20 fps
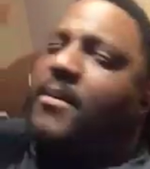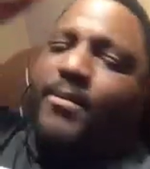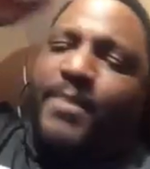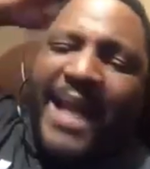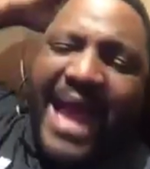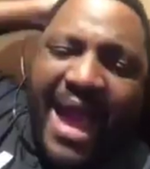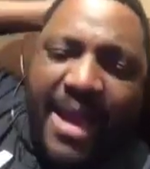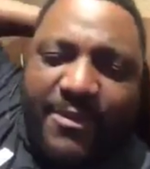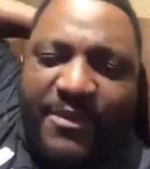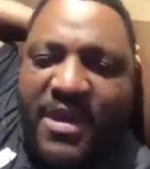
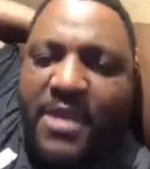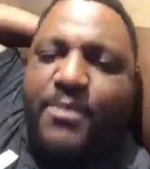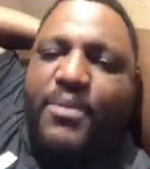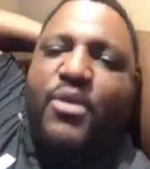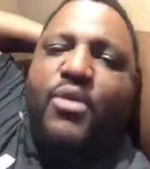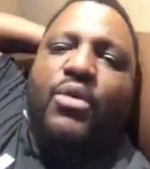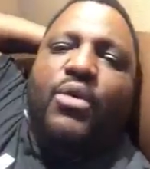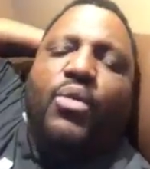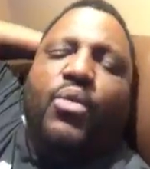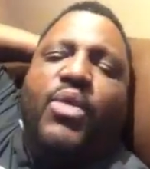Black
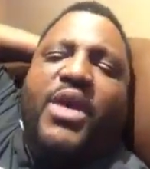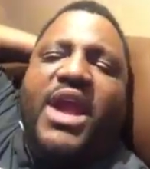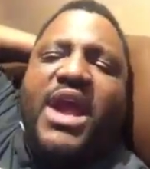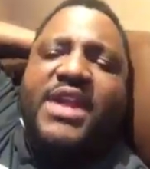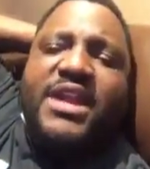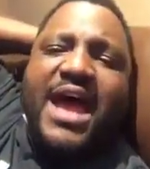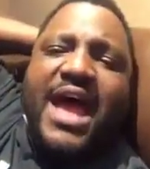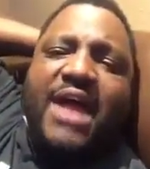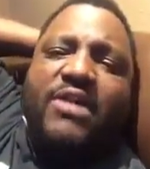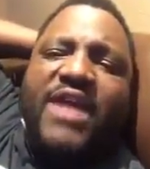people, we
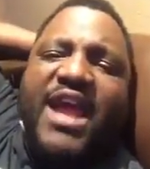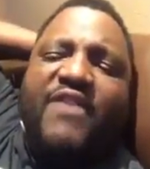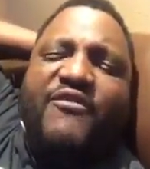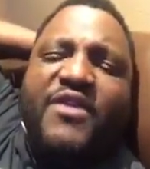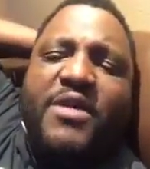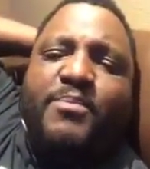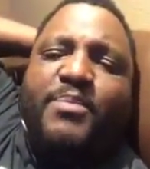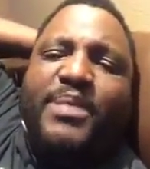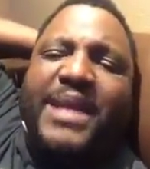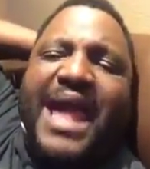are not,
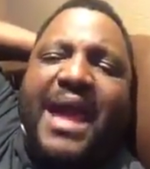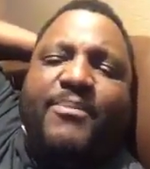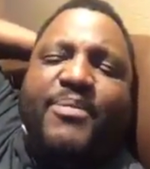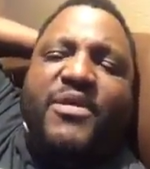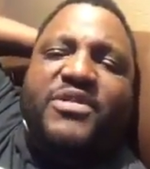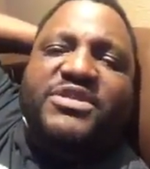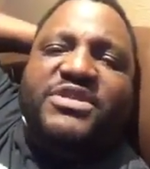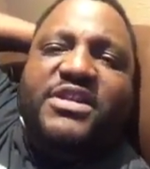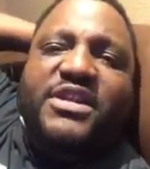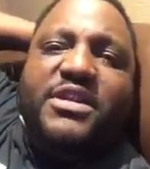every black
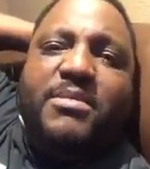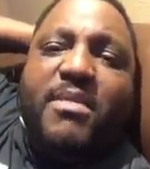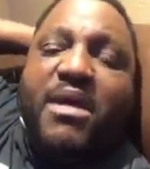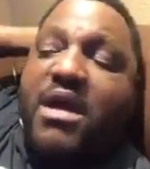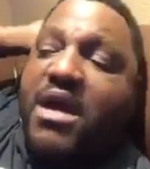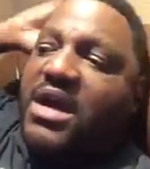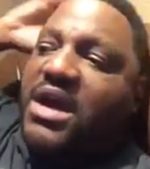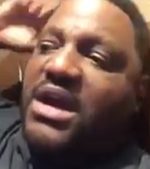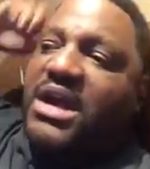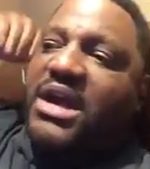person in
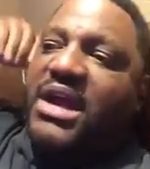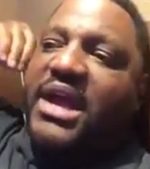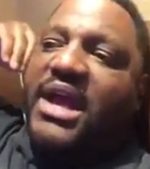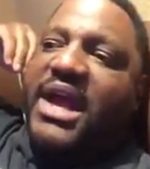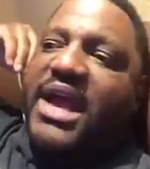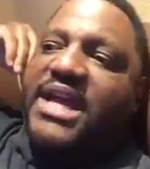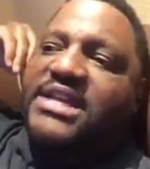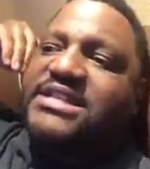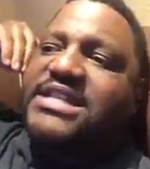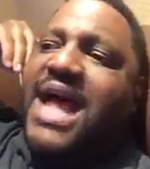America
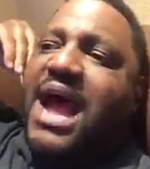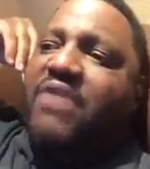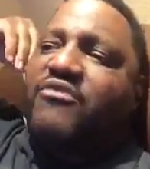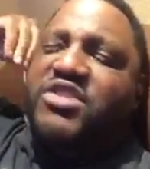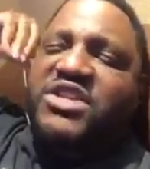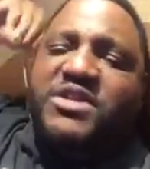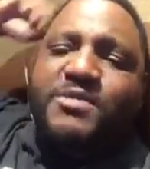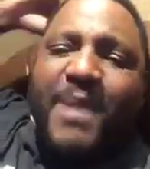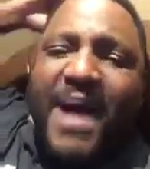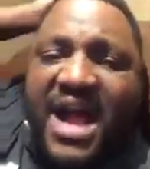is not
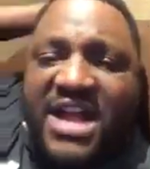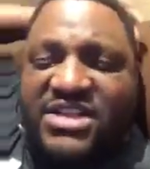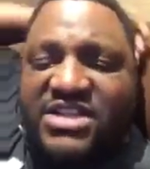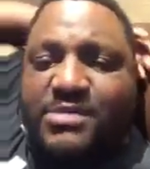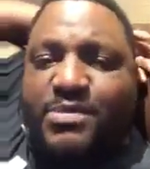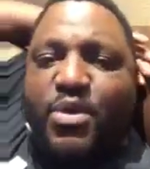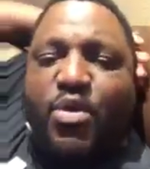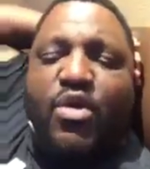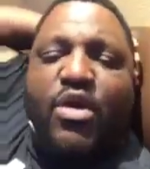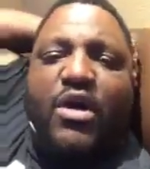
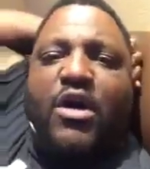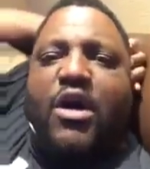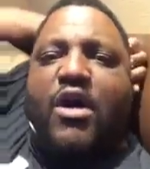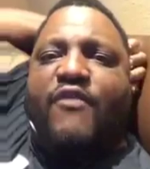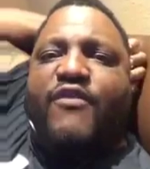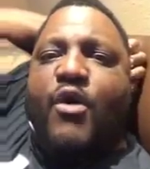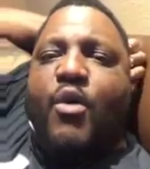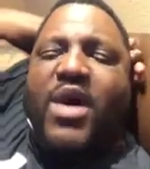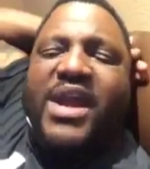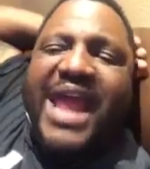responsible
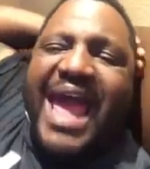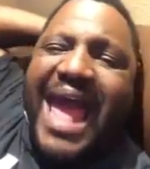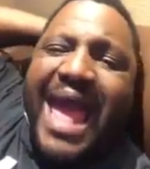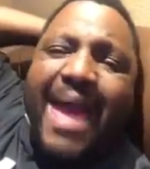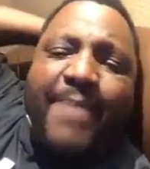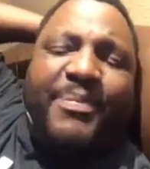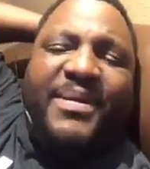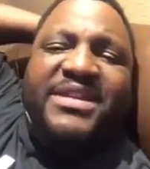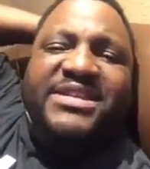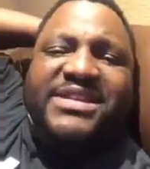for what
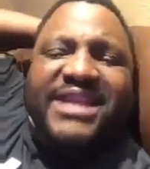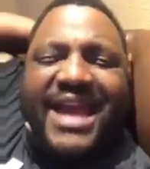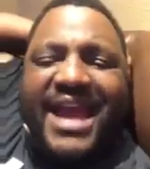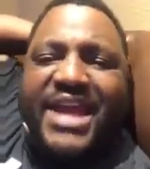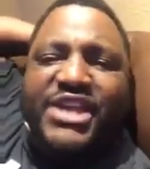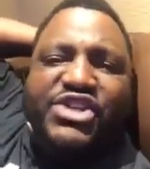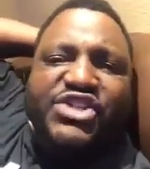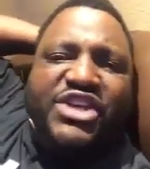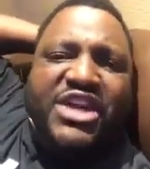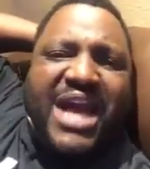happens
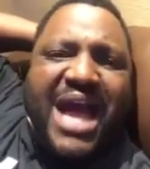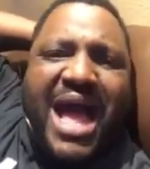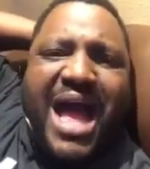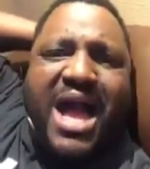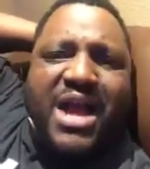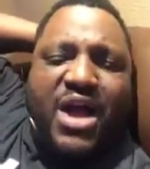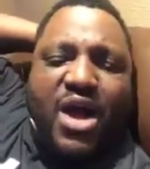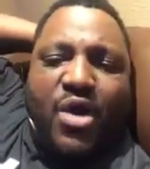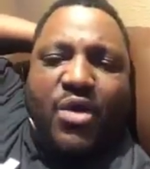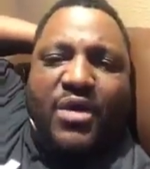in
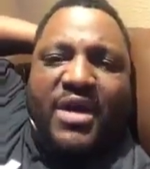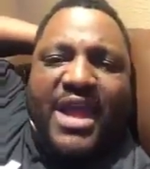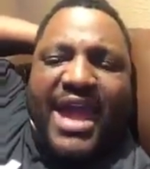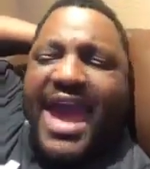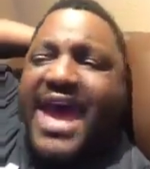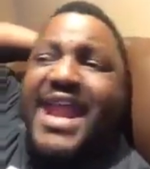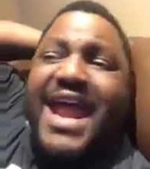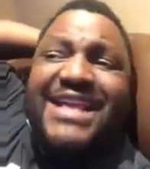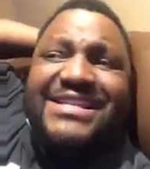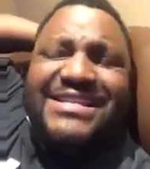Chicago.
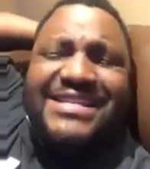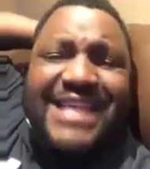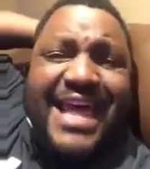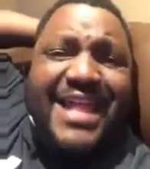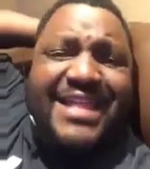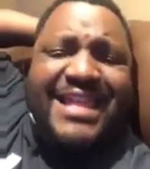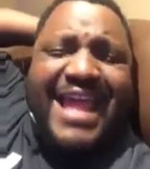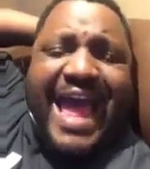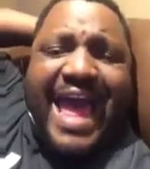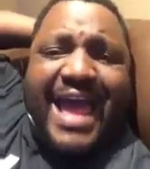And I
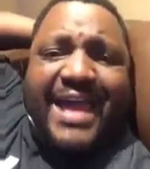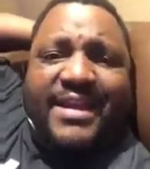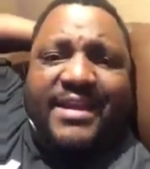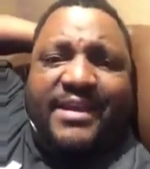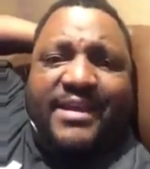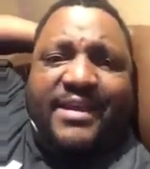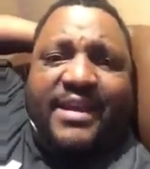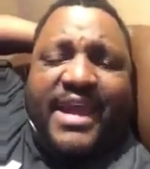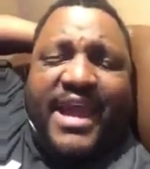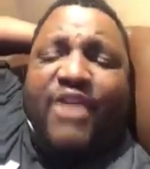said that.
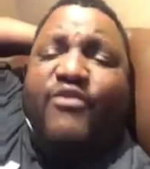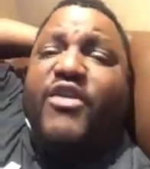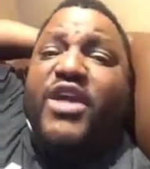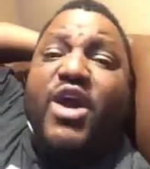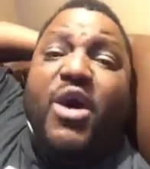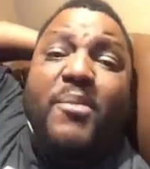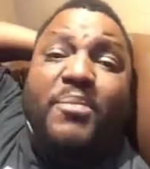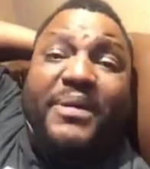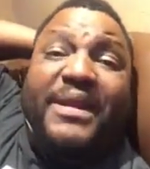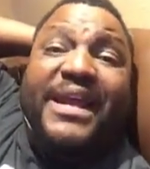If
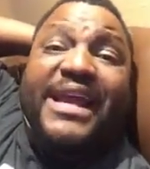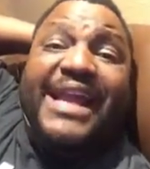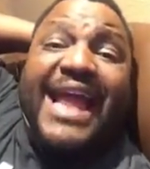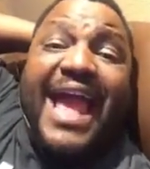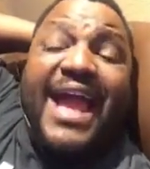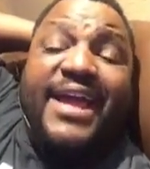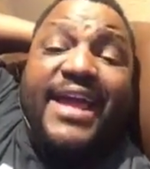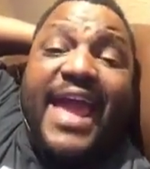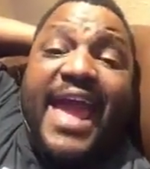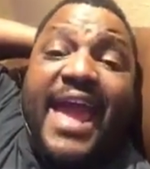we're going to play
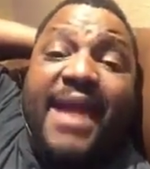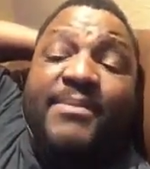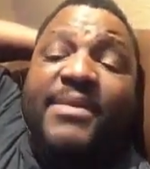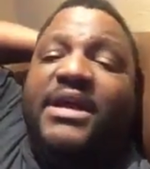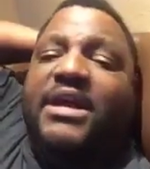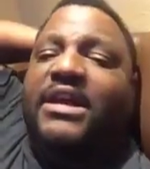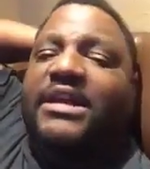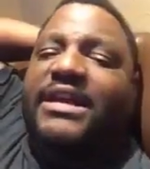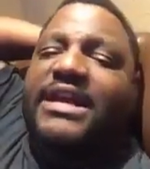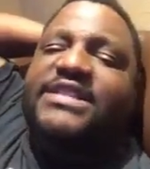that
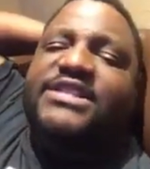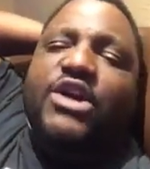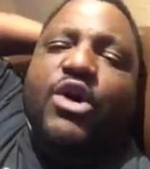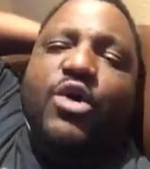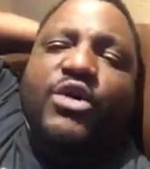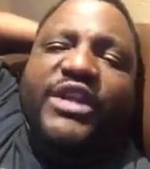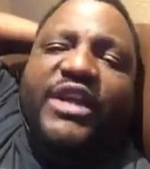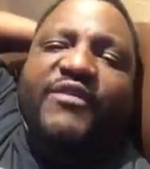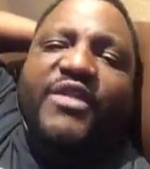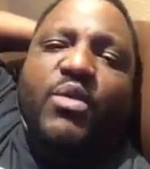game, let's
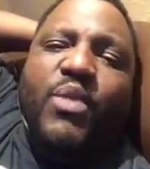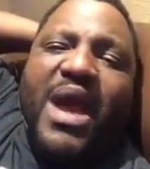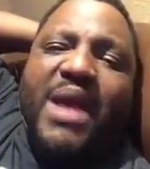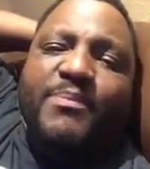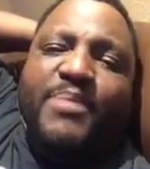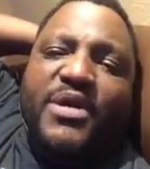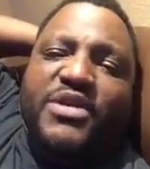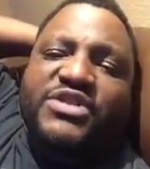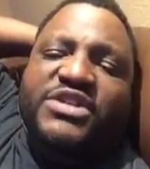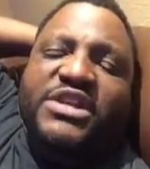hold every
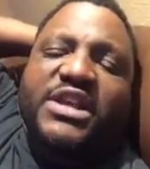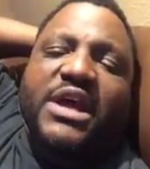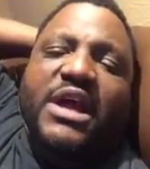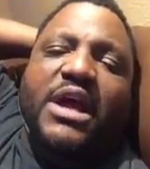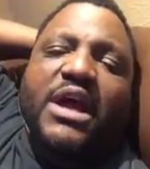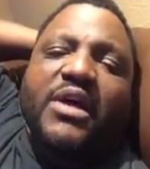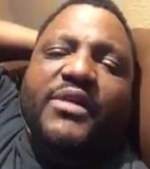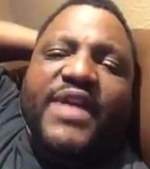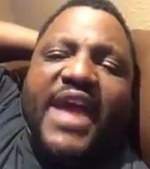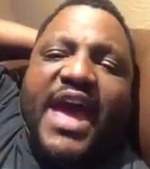white person
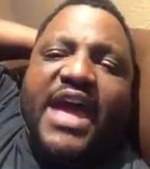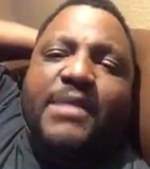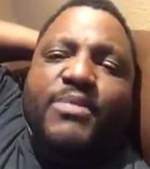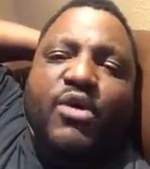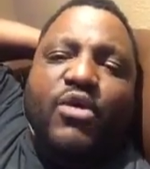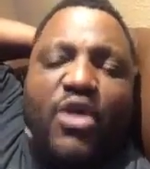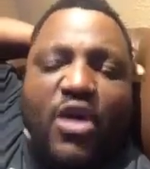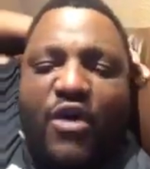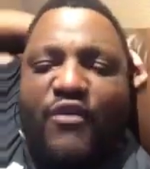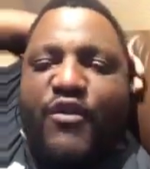
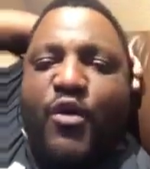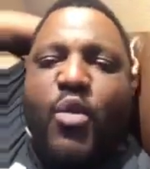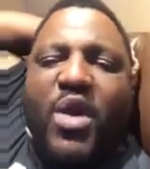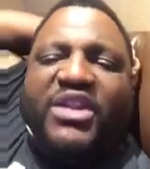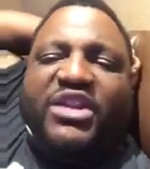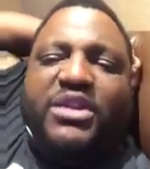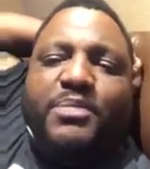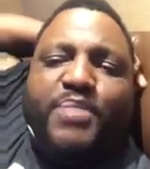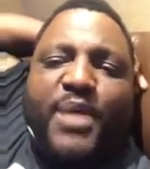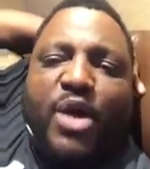accountable for
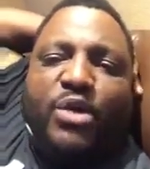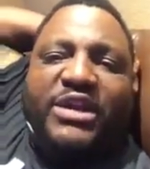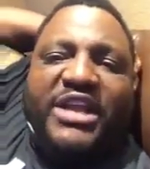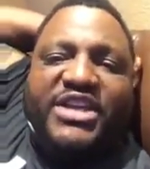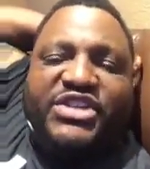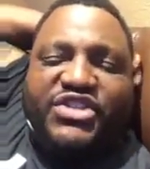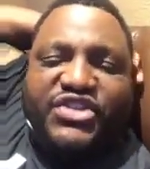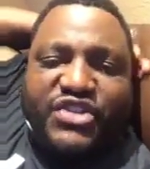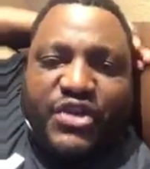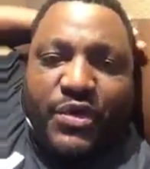what the
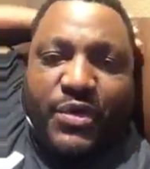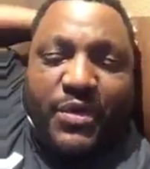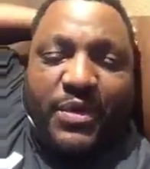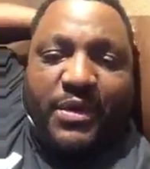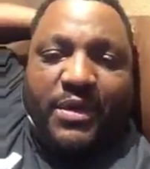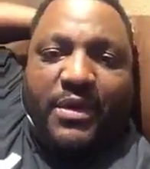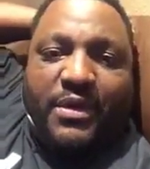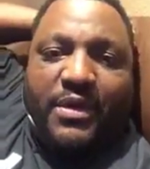police do.